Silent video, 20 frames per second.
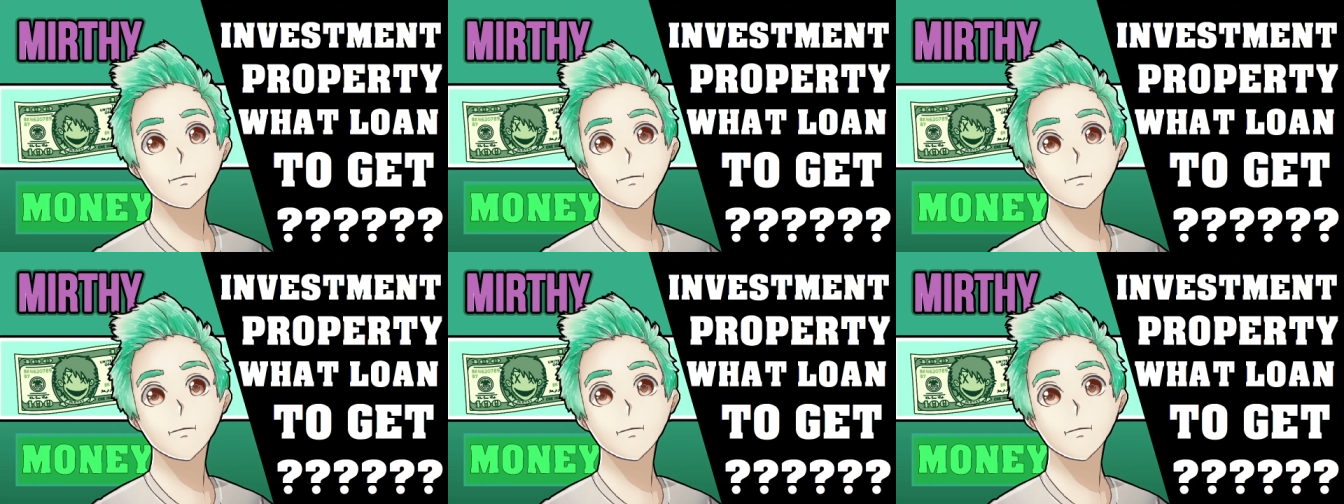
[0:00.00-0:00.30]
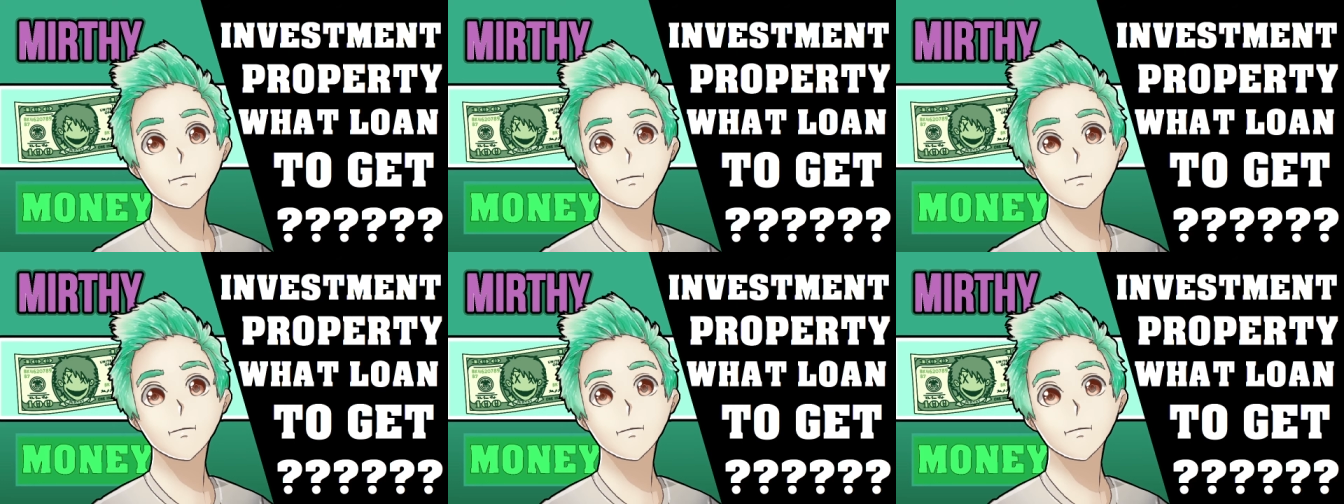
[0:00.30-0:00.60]
but
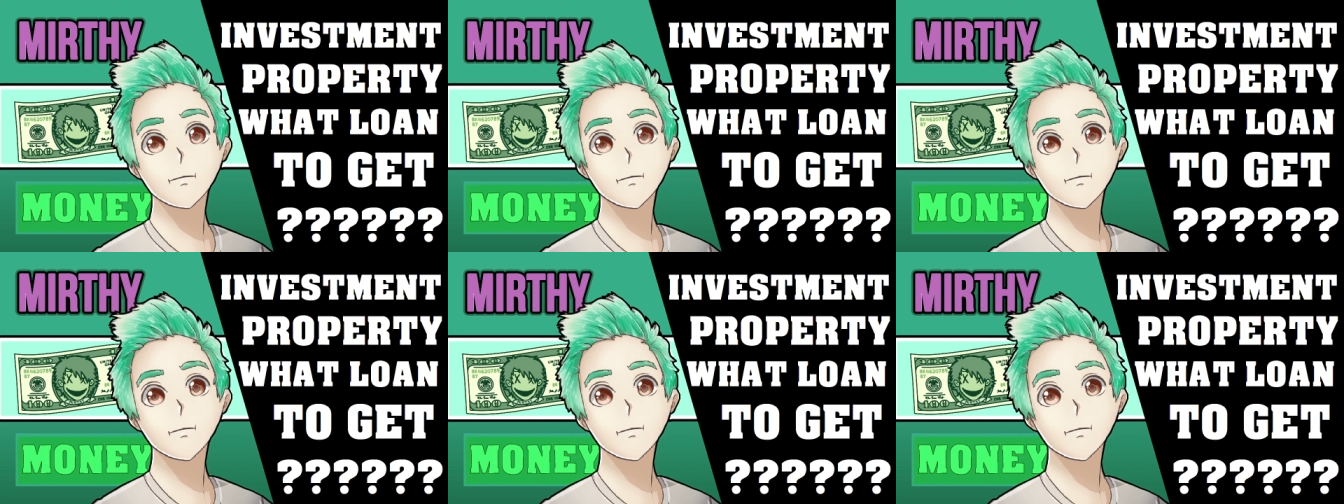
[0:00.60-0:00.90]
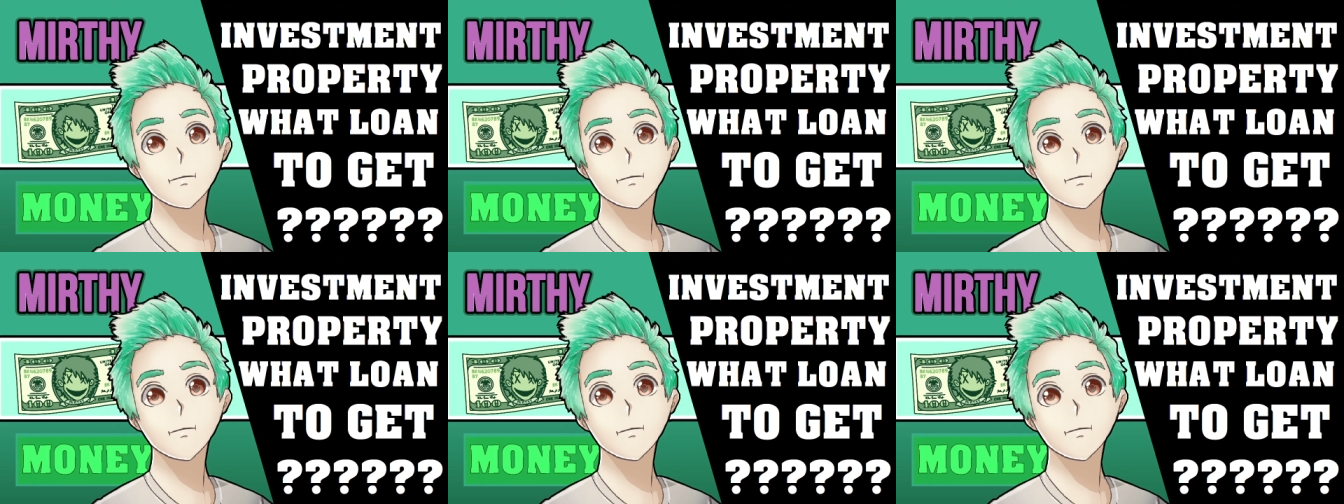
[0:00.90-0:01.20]
I'll explain
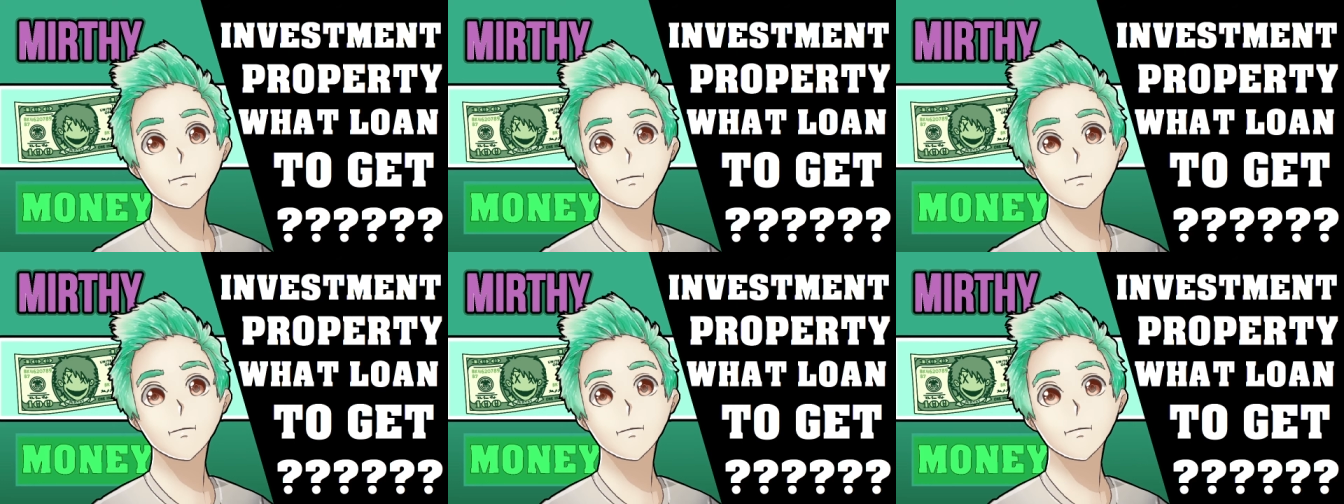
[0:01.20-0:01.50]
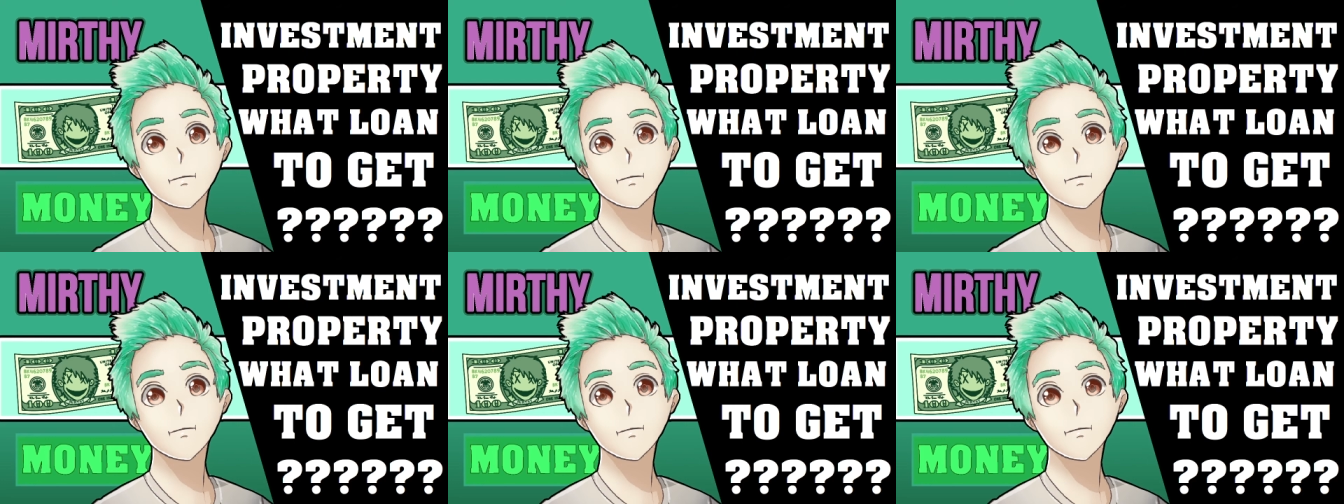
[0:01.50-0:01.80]
why
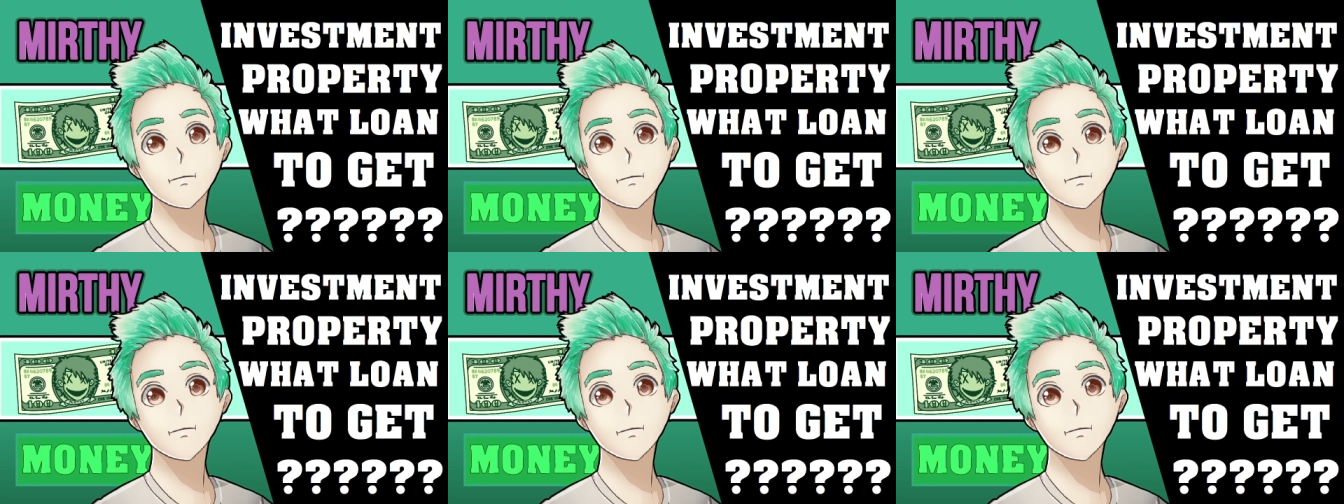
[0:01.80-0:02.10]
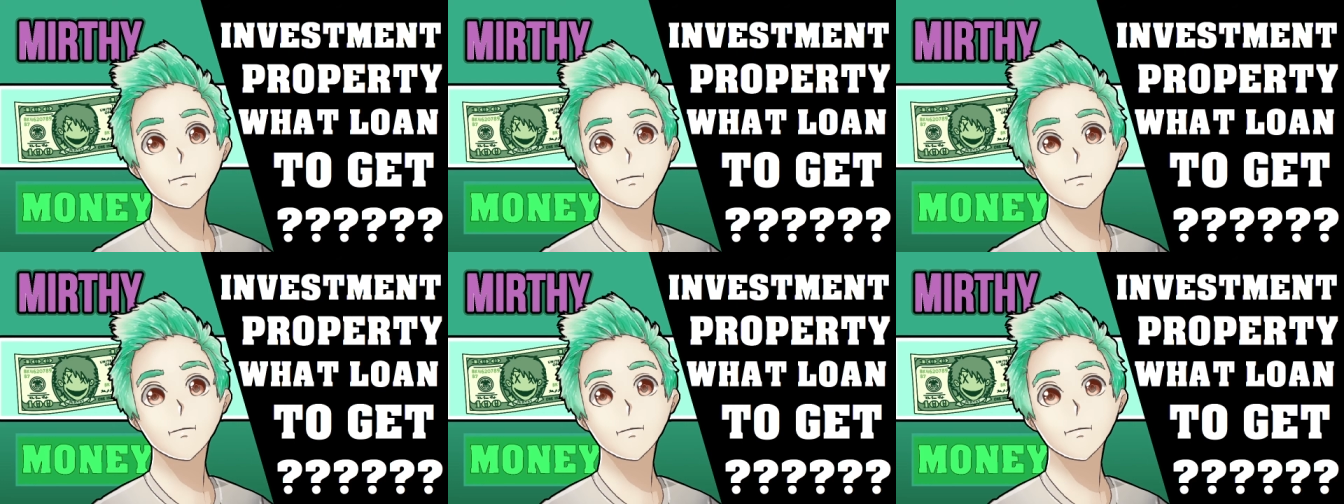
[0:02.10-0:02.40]
this can be good